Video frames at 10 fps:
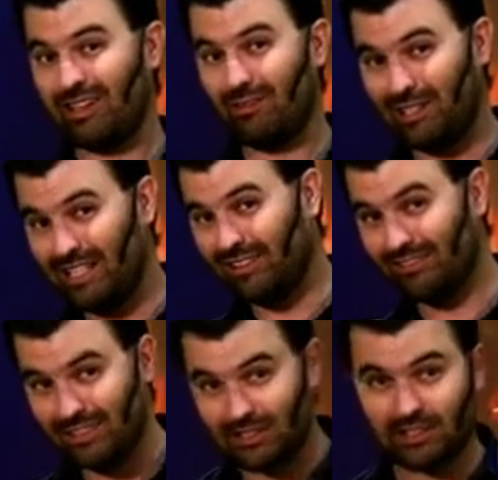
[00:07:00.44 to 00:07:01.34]
and
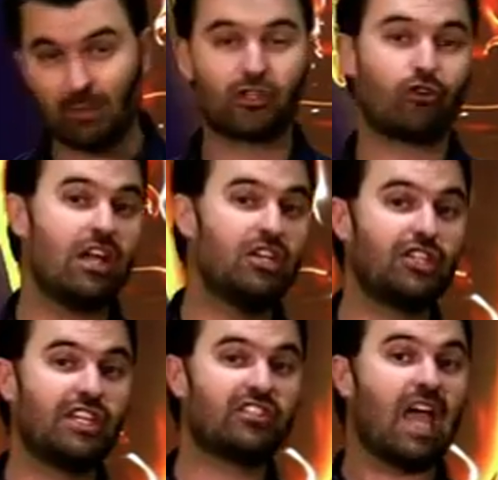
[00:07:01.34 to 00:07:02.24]
well, uh, some strange
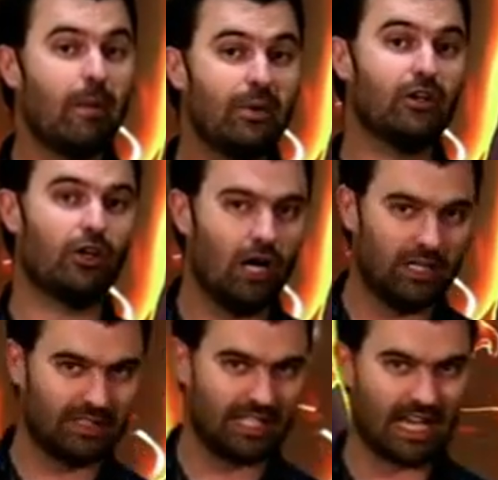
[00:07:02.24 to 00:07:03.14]
things happened
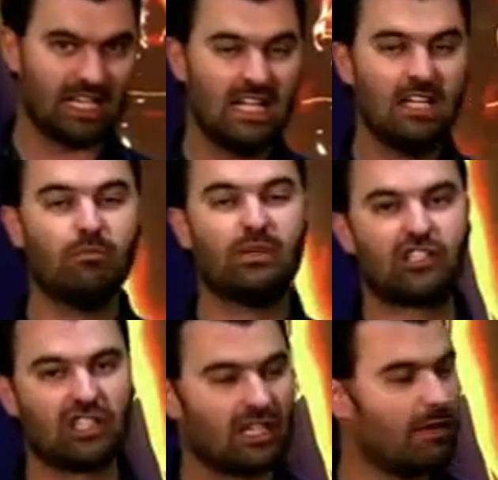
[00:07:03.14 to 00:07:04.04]
after that
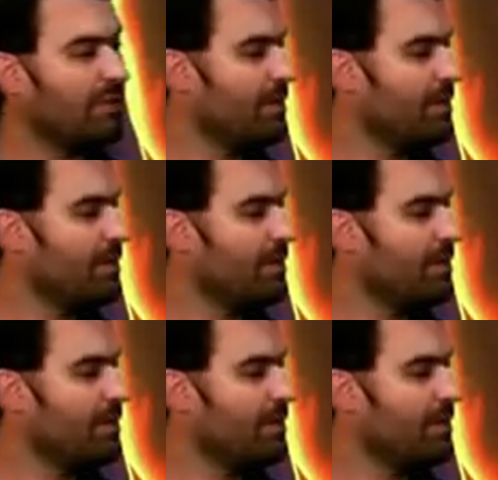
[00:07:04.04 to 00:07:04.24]
because it can be